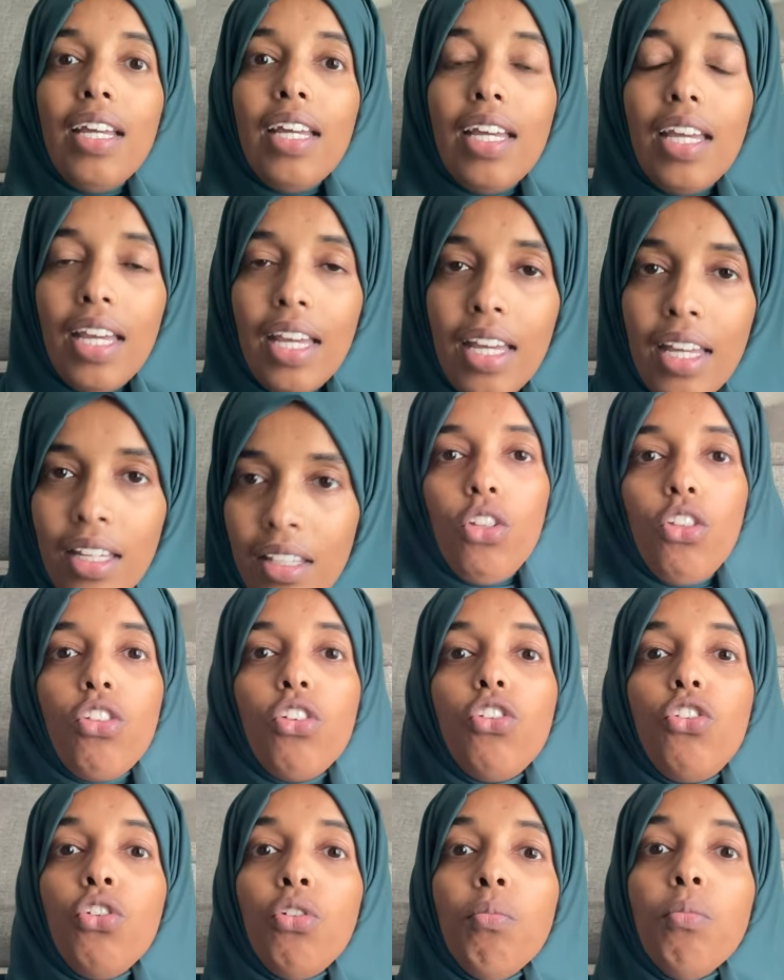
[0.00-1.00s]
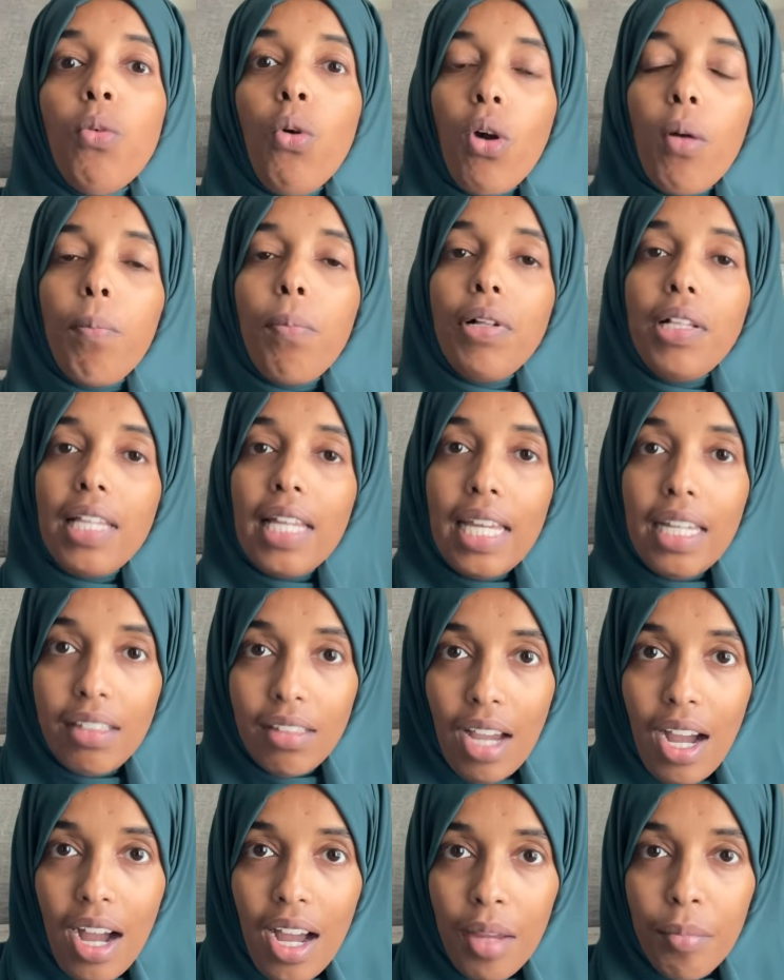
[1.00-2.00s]
is to do more
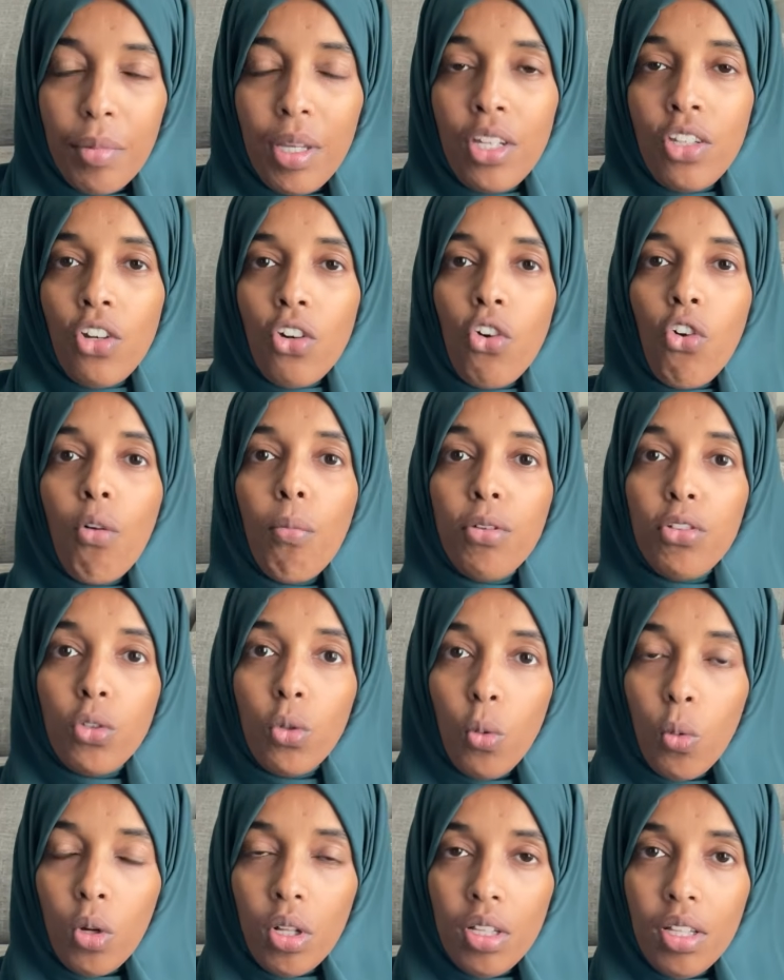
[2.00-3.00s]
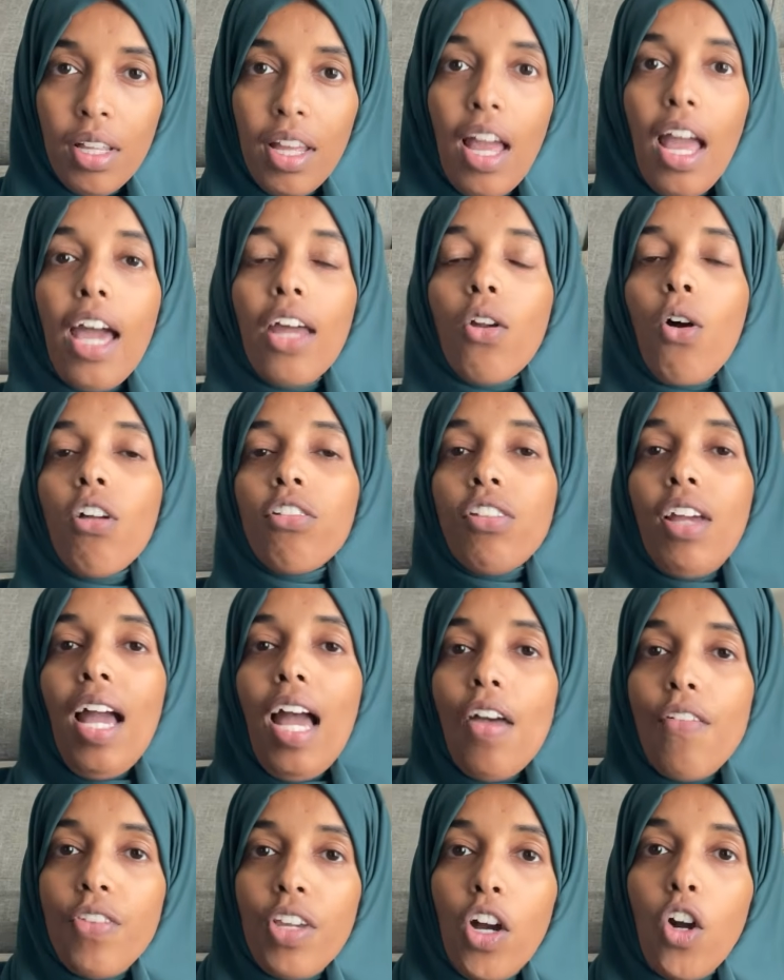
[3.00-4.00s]
playtime in your homeschool and also
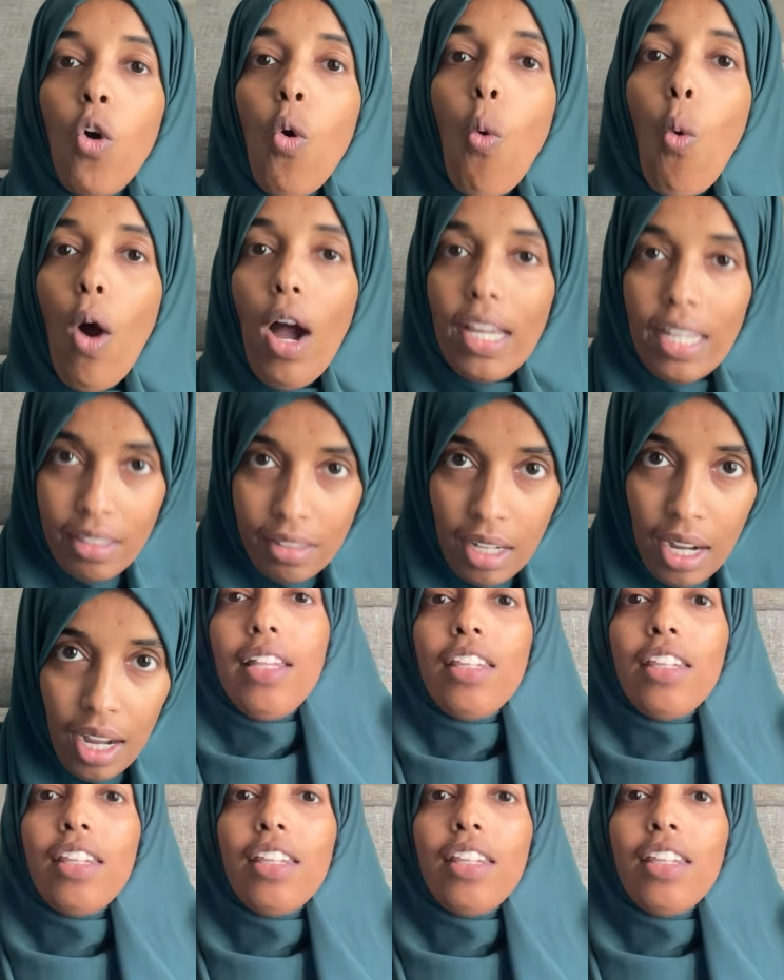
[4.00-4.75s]
having a quiet time.